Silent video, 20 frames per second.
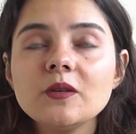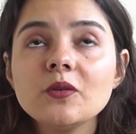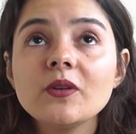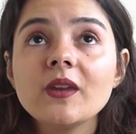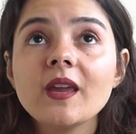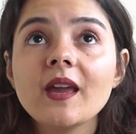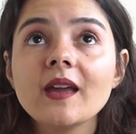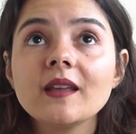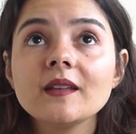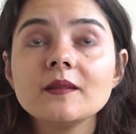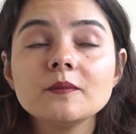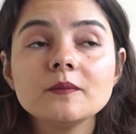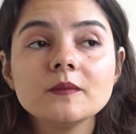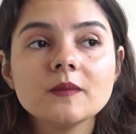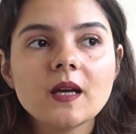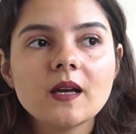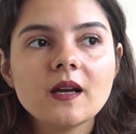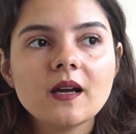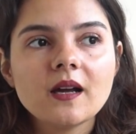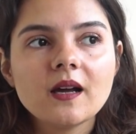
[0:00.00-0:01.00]
you can
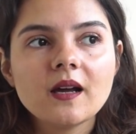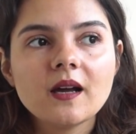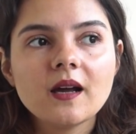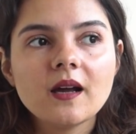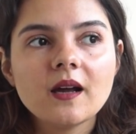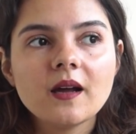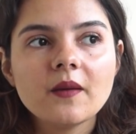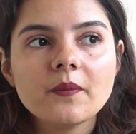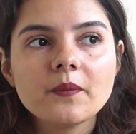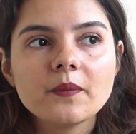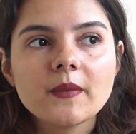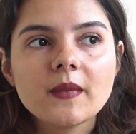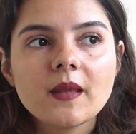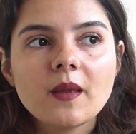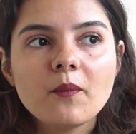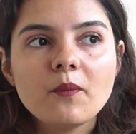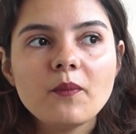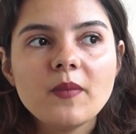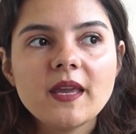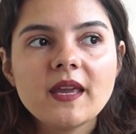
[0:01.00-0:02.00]

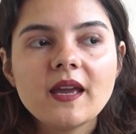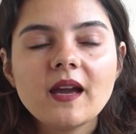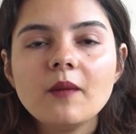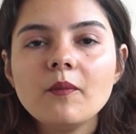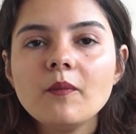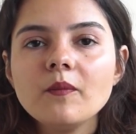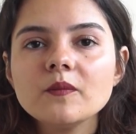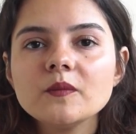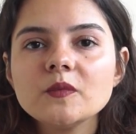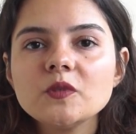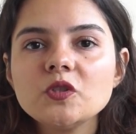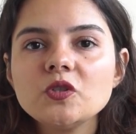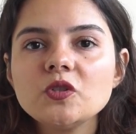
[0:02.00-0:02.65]
become